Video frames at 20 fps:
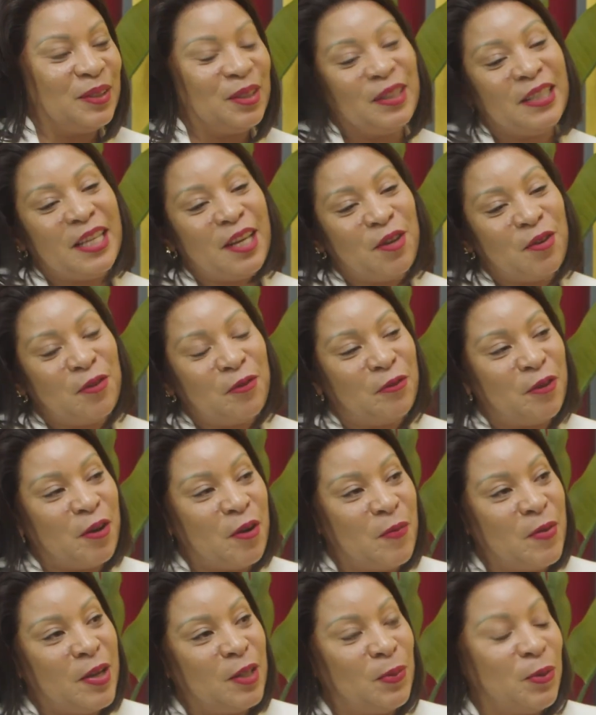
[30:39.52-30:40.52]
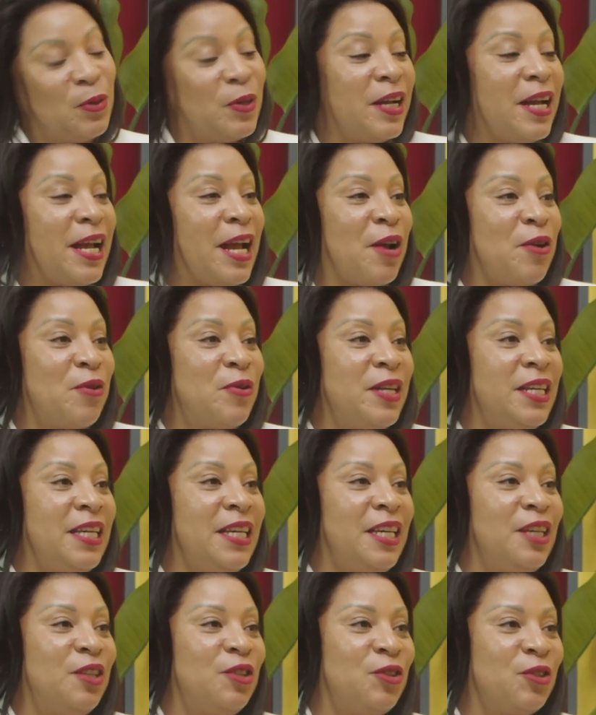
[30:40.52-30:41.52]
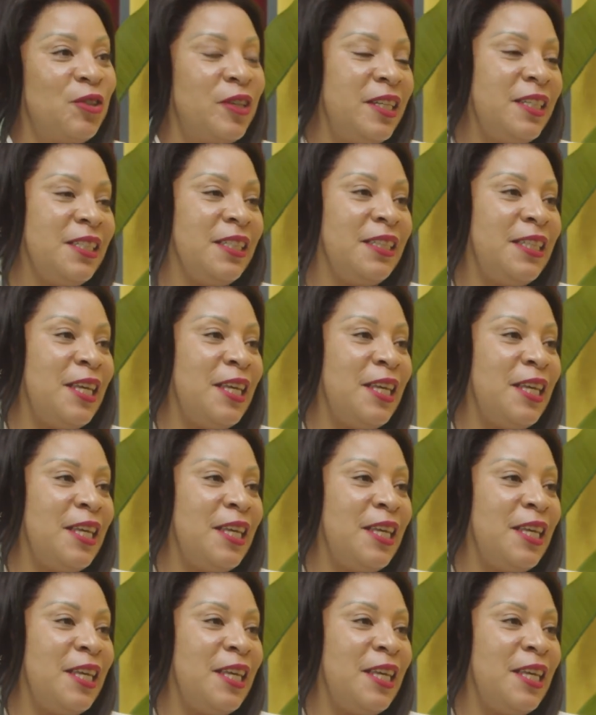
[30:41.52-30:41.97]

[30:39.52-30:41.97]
Thank you very much, Mpunga. I really enjoyed it.